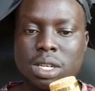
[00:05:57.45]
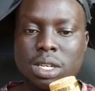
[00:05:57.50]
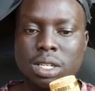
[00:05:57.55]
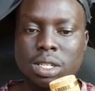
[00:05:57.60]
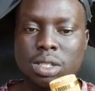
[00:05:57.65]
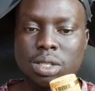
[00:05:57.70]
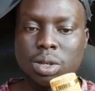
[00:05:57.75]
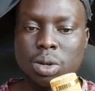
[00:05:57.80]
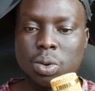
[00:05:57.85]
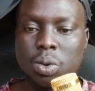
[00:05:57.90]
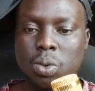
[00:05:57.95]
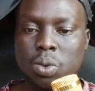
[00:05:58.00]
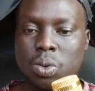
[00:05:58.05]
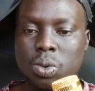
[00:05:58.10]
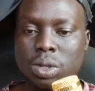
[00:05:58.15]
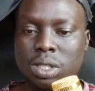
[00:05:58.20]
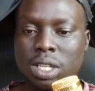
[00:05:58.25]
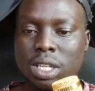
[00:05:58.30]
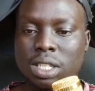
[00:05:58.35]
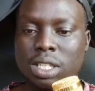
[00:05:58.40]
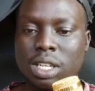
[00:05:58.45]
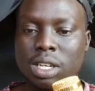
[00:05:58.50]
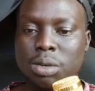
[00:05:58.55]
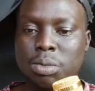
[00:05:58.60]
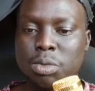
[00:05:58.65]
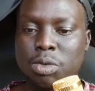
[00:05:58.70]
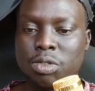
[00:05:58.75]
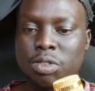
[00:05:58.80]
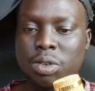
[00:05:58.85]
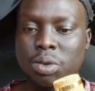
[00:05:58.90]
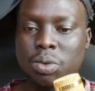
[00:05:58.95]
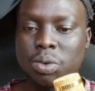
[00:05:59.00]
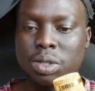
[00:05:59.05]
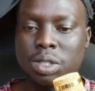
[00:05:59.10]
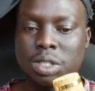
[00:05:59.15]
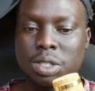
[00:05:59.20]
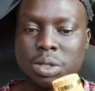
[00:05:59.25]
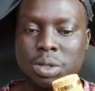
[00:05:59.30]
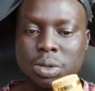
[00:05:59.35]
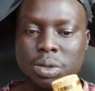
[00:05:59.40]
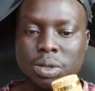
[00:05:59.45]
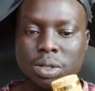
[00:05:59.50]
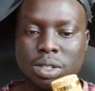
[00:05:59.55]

so it's actually moving with you.